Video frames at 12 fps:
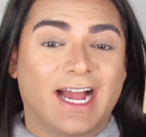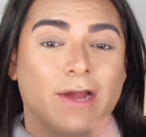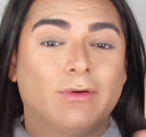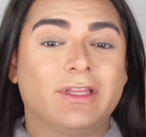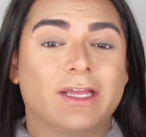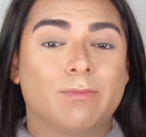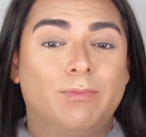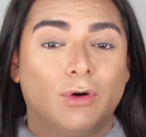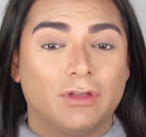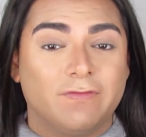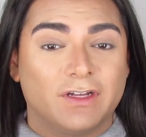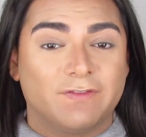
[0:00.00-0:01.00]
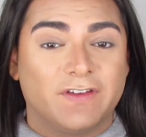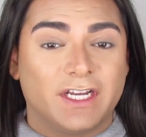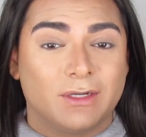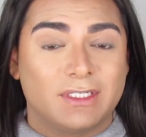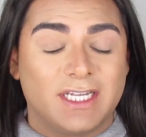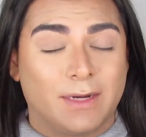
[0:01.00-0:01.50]
I will link both of their
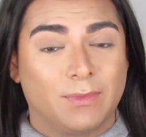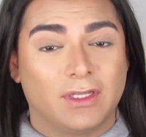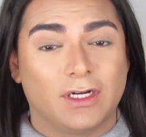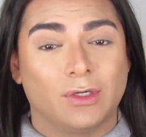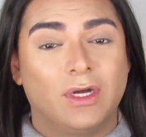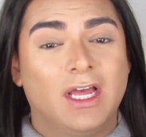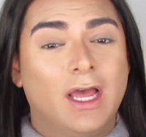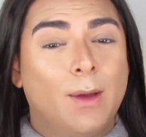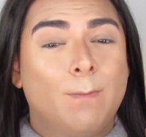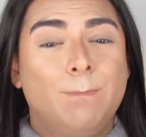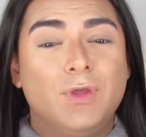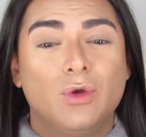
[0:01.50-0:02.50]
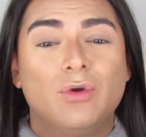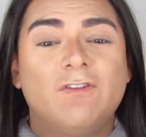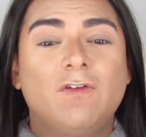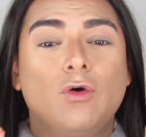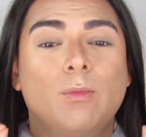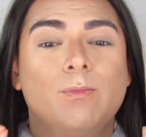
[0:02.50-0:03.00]
videos down below.
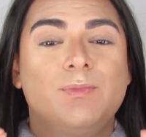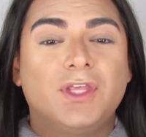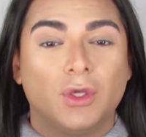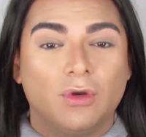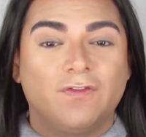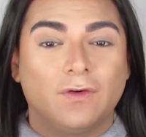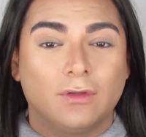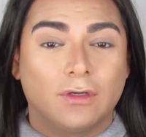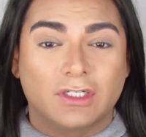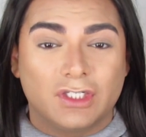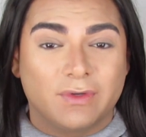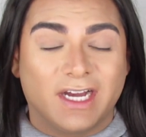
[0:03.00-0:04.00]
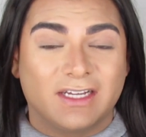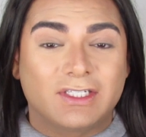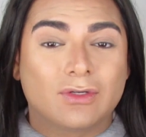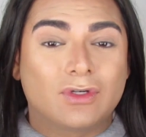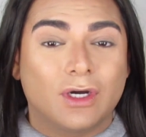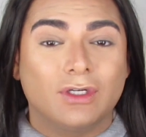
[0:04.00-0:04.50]
Beautiful, beautiful looks, you guys.
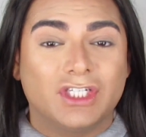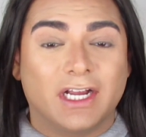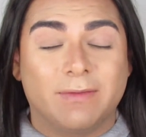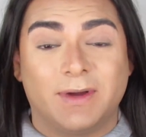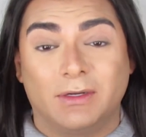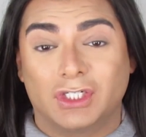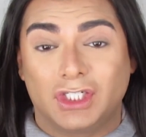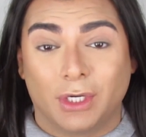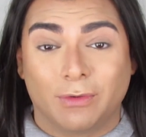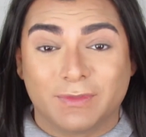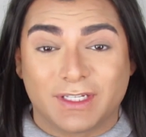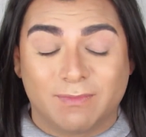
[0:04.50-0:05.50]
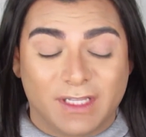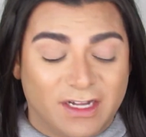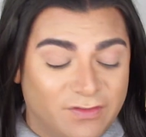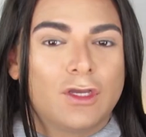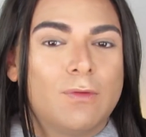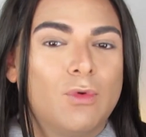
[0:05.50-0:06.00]
So go check them out. Show them some
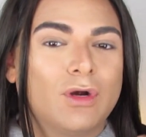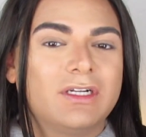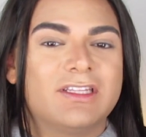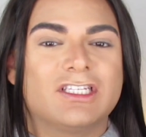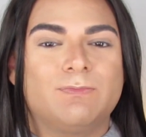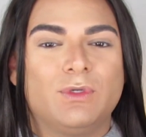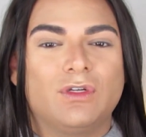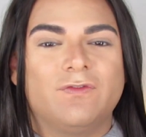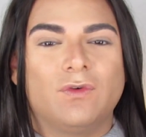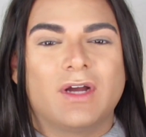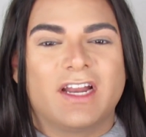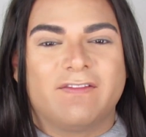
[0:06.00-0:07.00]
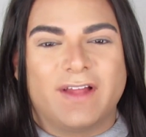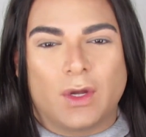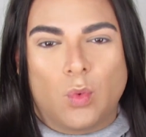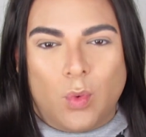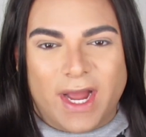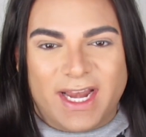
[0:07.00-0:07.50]
love. KIMORA did this beautiful kind of like
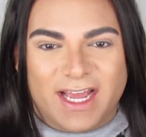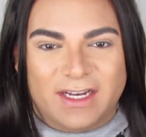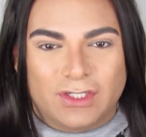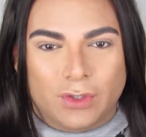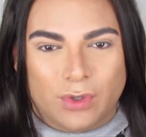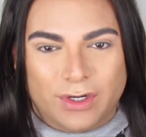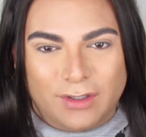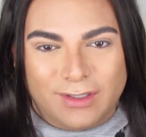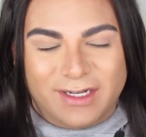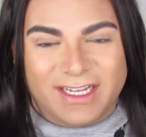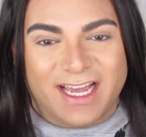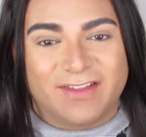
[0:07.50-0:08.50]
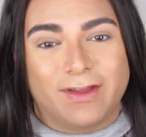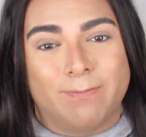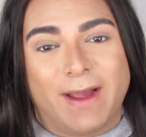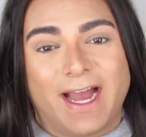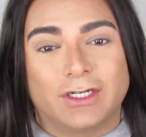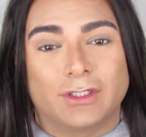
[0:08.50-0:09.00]
wet editorial look, and then
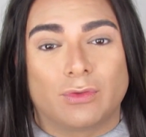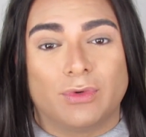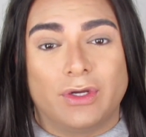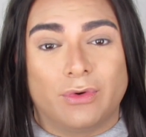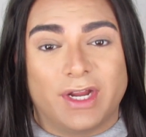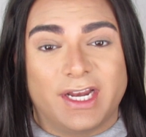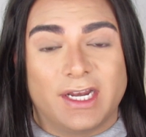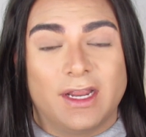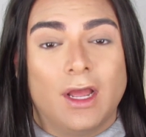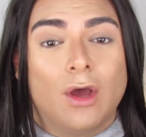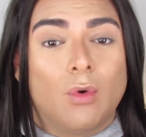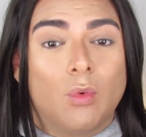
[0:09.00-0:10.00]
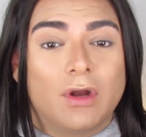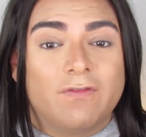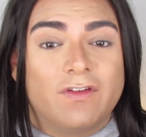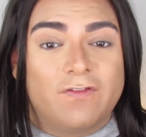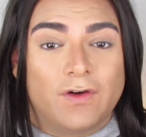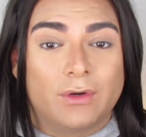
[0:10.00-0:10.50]
Patrick recreated one of
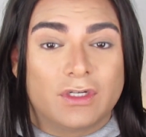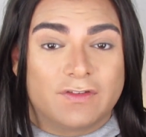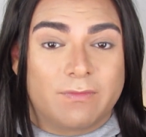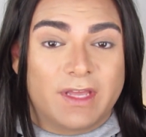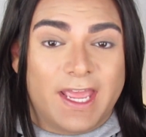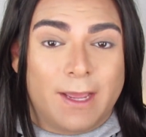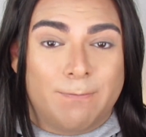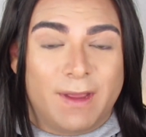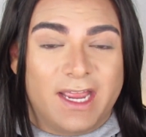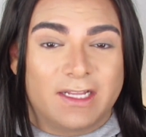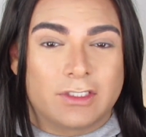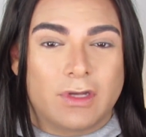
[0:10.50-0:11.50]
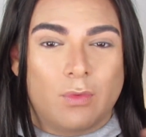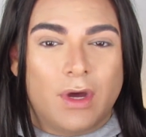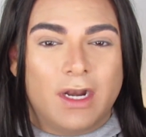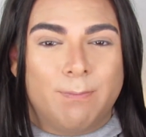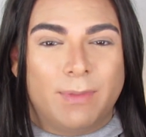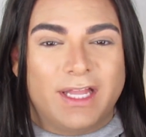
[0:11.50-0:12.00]
the photos from the campaign. So I
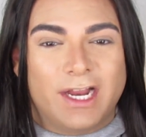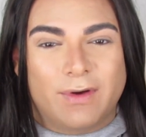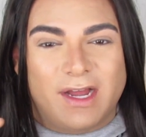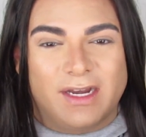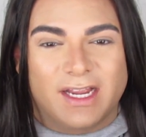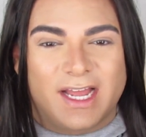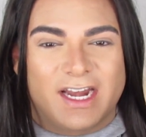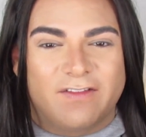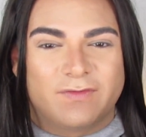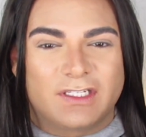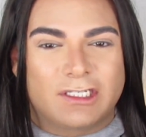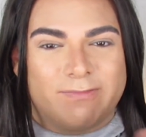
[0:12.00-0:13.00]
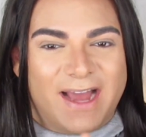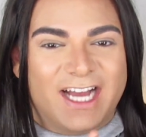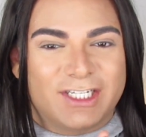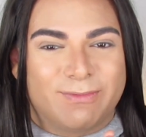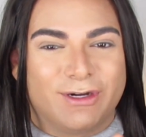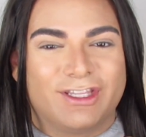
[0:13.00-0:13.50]
want to play around and kind of
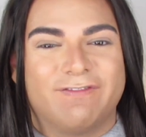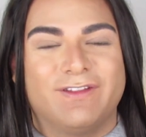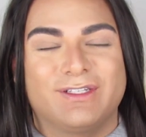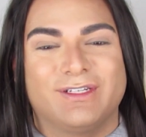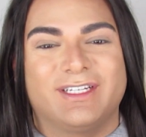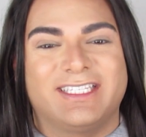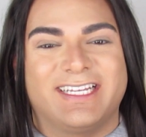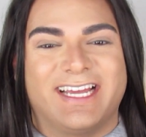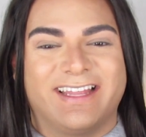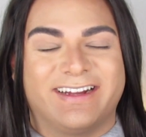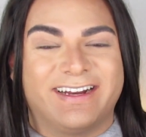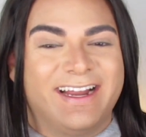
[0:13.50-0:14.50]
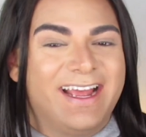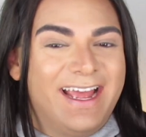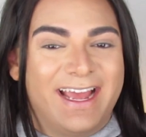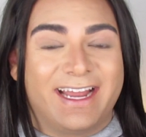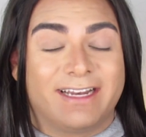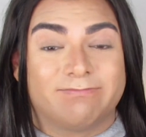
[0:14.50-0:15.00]
smash both of those looks together
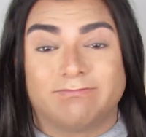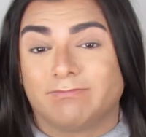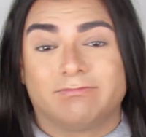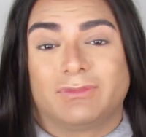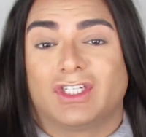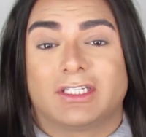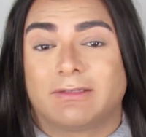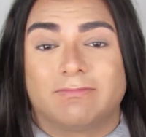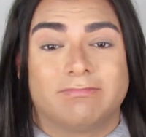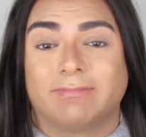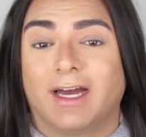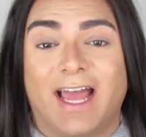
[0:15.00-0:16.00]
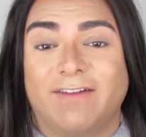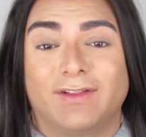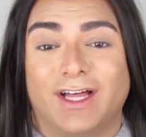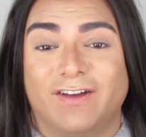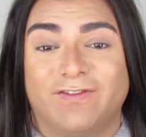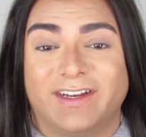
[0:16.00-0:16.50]
and just have a
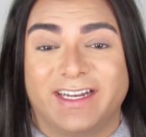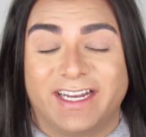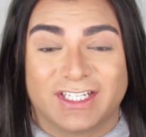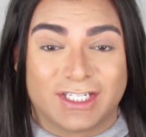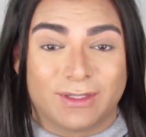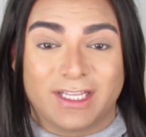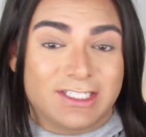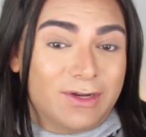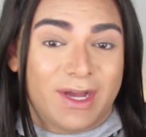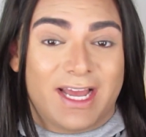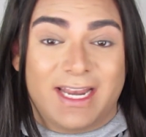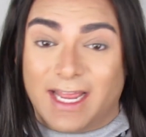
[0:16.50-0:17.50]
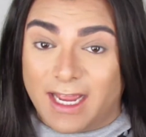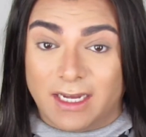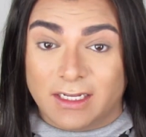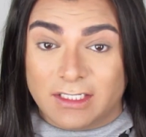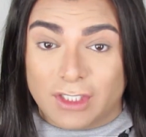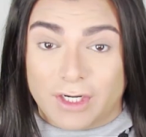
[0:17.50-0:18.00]
lot of fun today. So let's go ahead
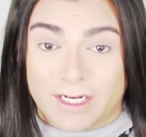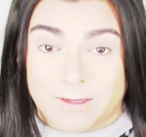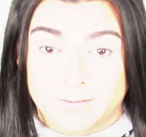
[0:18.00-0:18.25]
and get started.